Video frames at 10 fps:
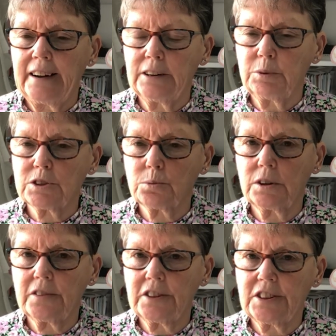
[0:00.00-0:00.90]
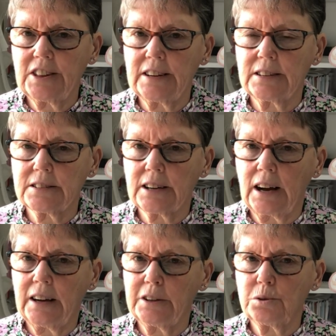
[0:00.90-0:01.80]
was one of the things that
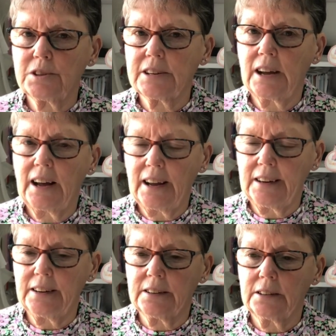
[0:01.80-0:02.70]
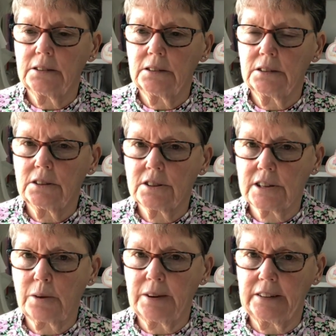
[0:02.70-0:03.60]
I used to hate
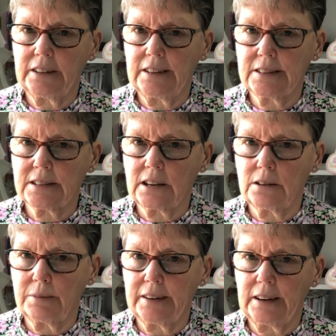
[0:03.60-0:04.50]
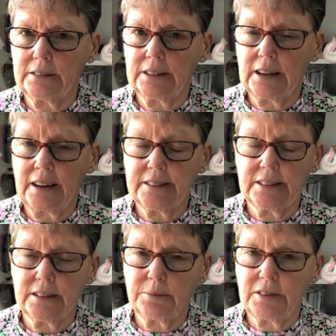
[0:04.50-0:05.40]
sewing years ago when I
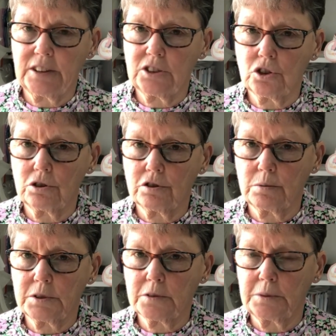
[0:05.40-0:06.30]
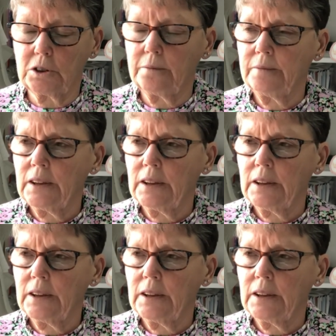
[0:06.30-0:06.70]
did it when the children were small.